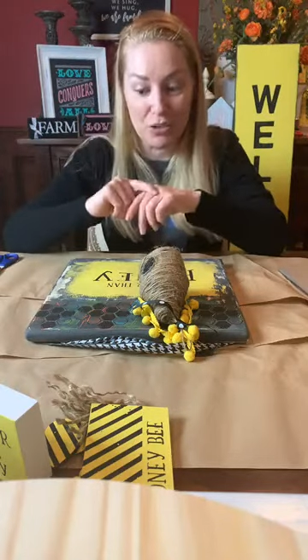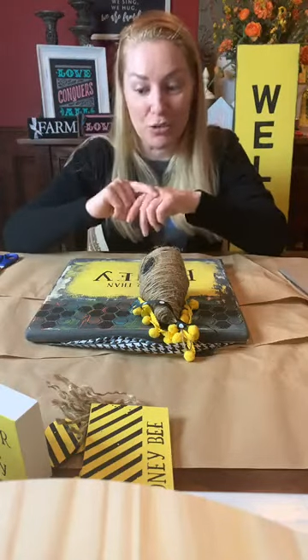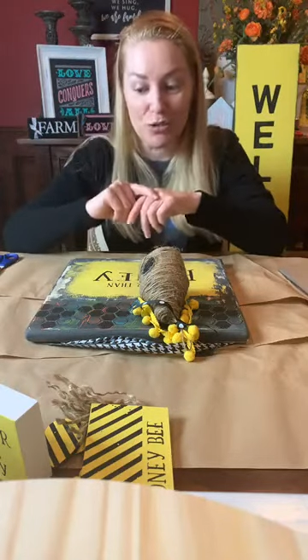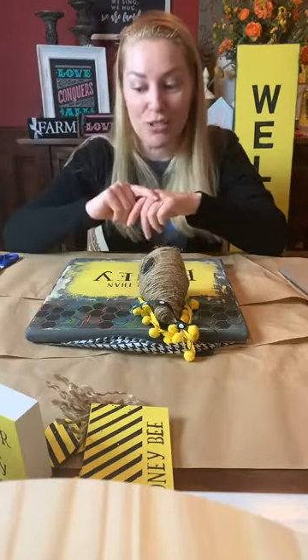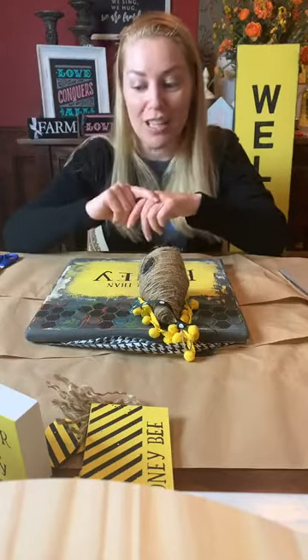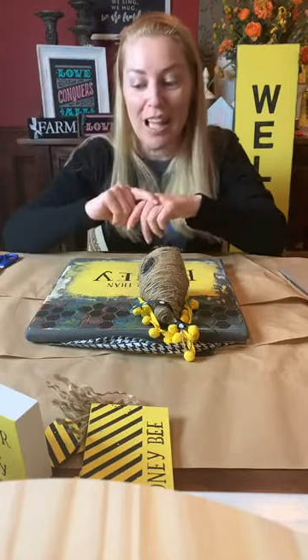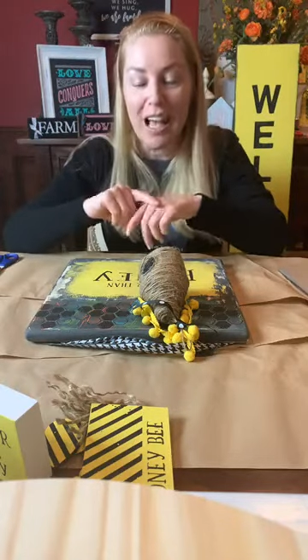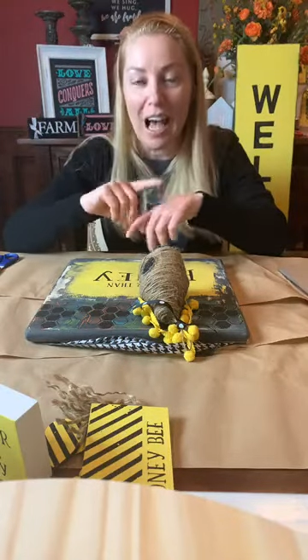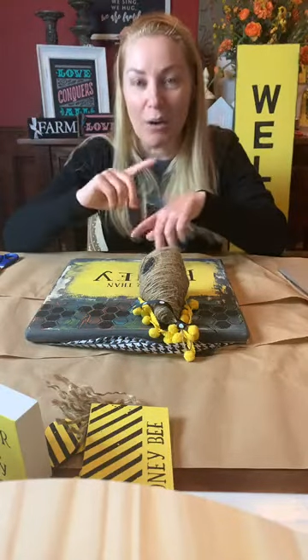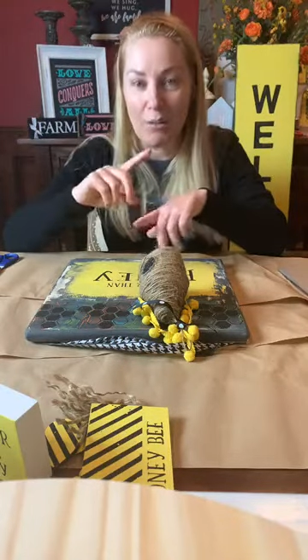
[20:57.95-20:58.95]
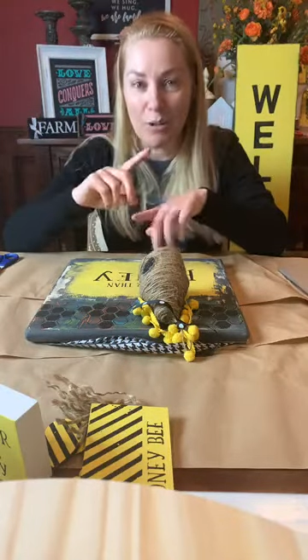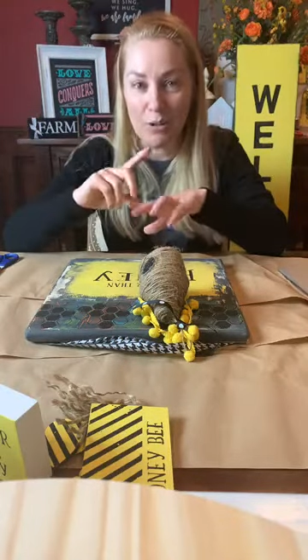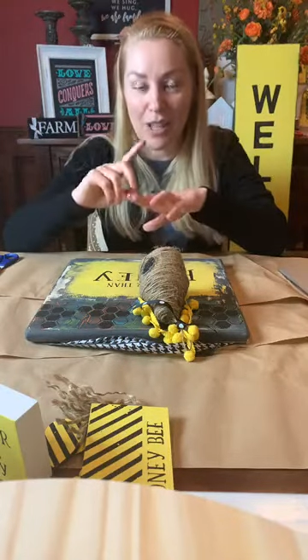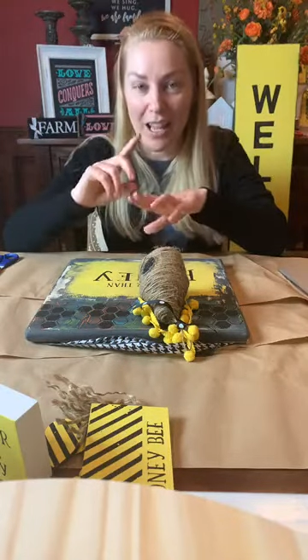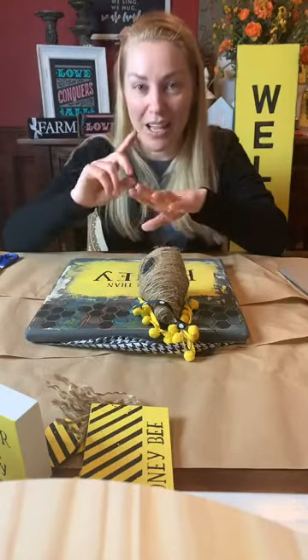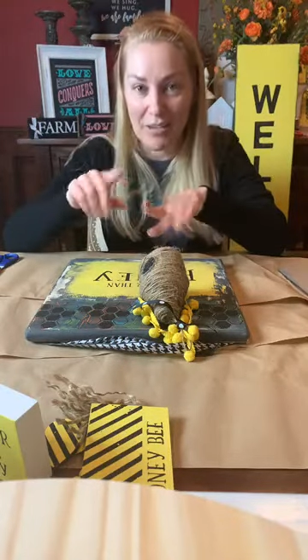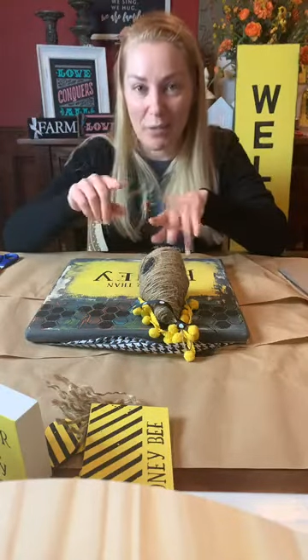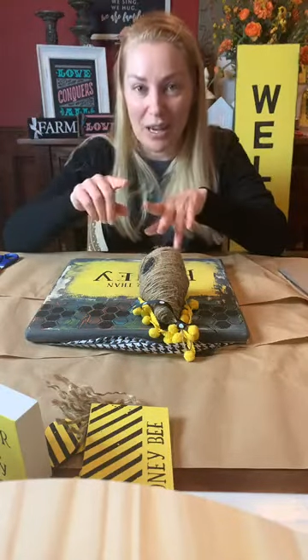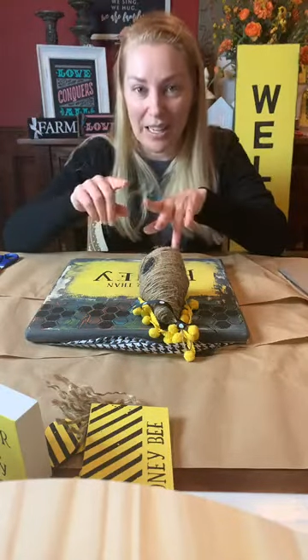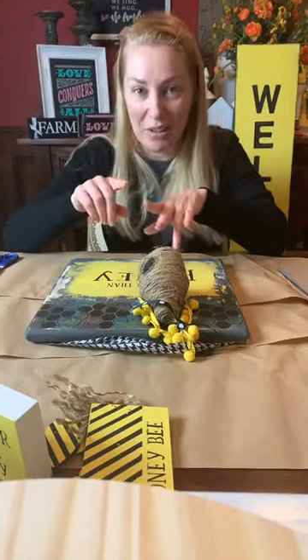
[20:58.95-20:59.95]
Jules, I will
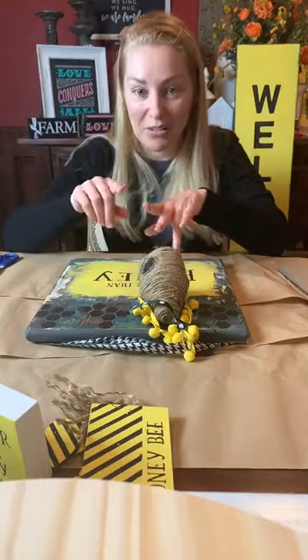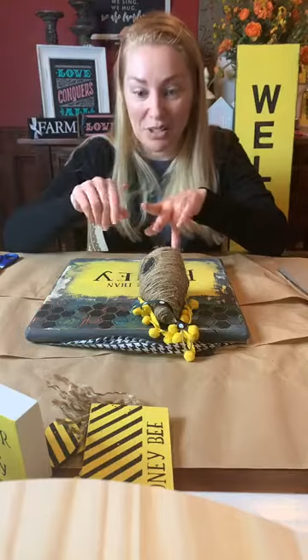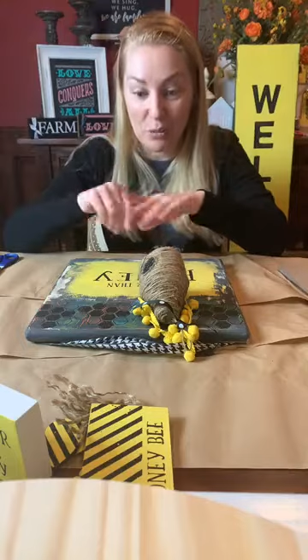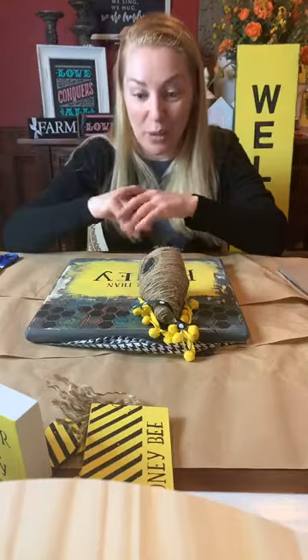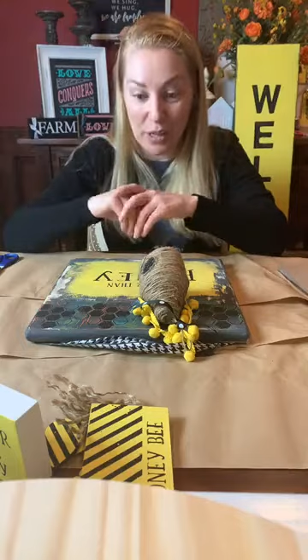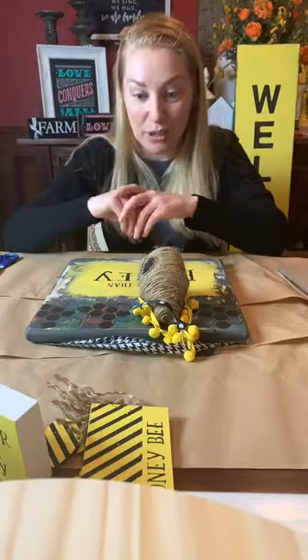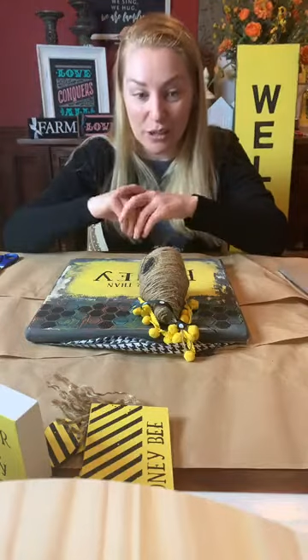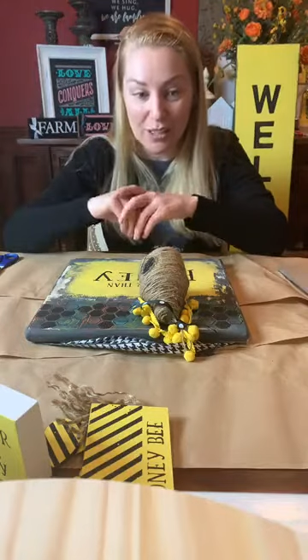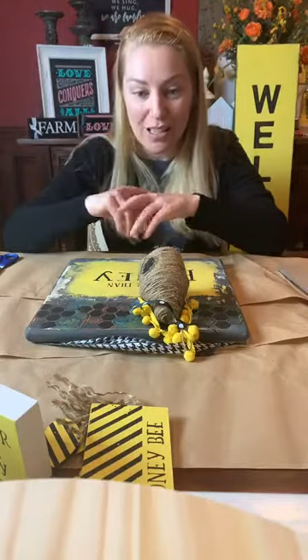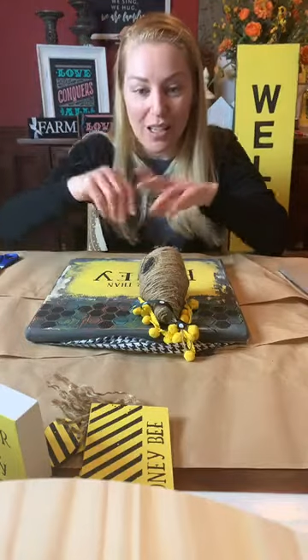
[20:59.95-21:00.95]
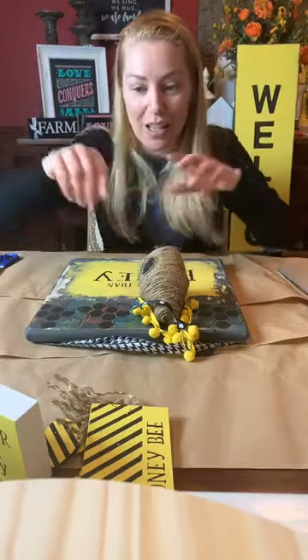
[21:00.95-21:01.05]
announce the winner.